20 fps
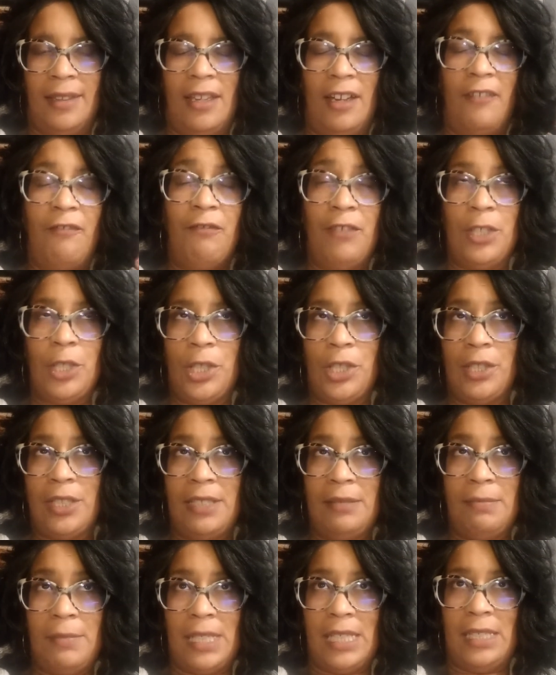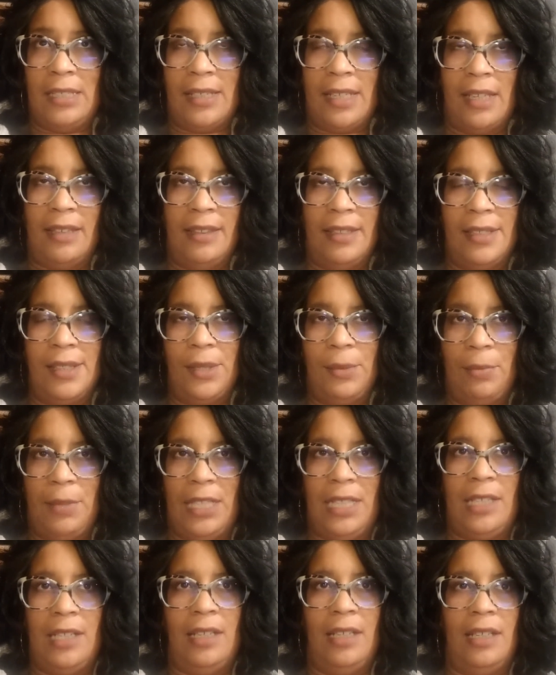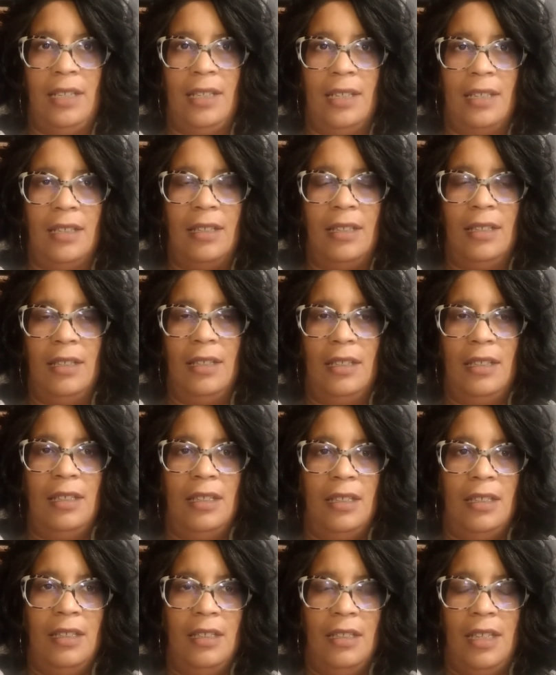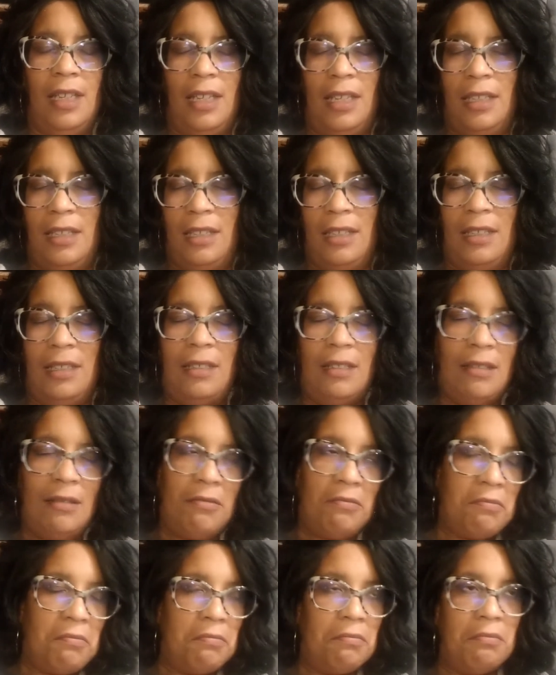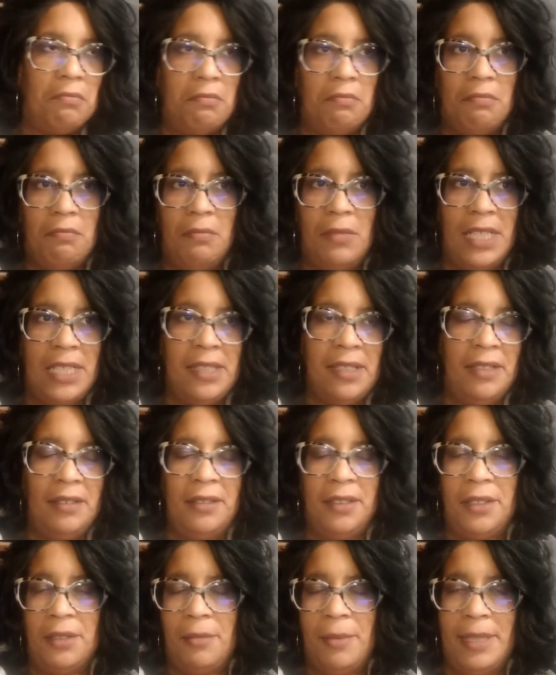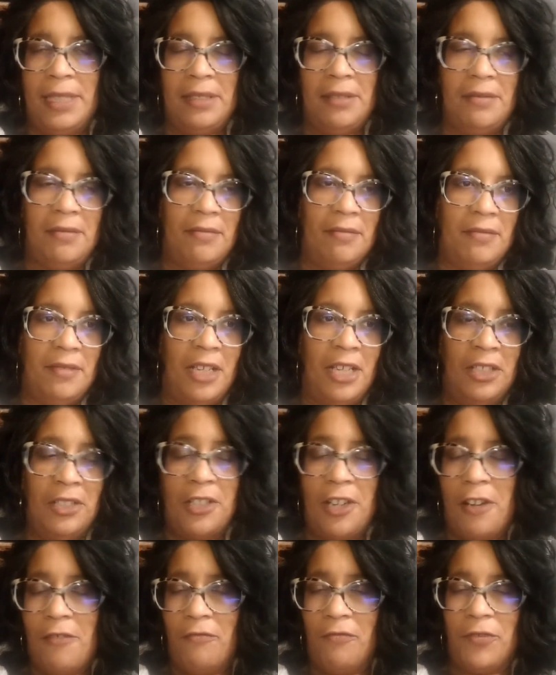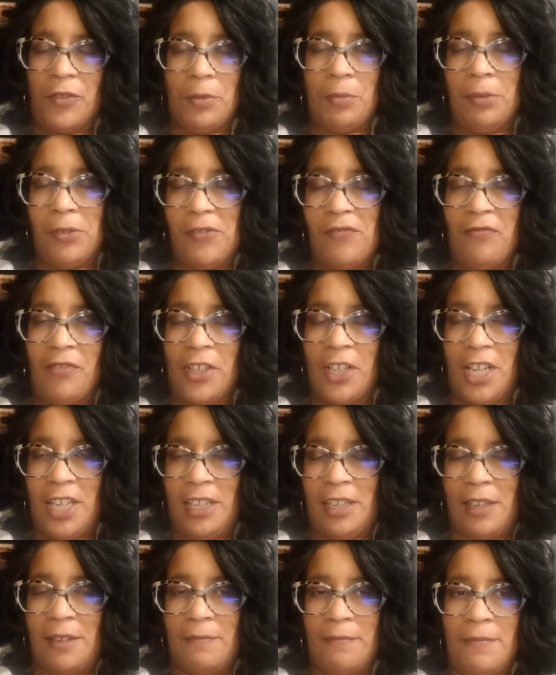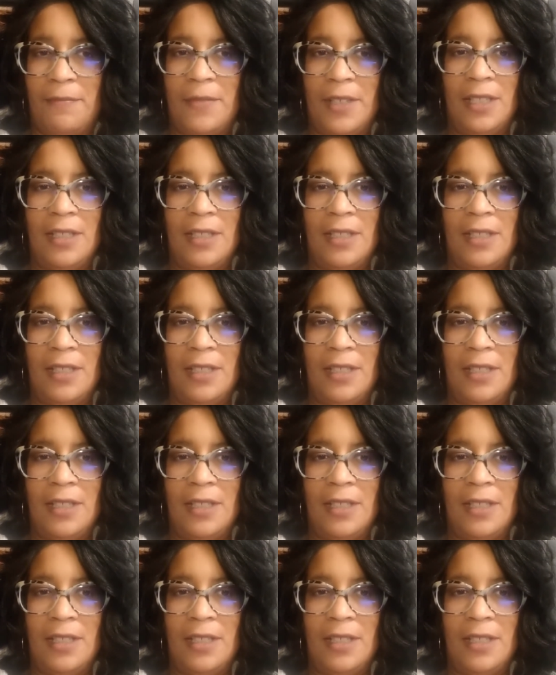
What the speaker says: officially meet at this meeting, and it's a little bit uncomfortable for him.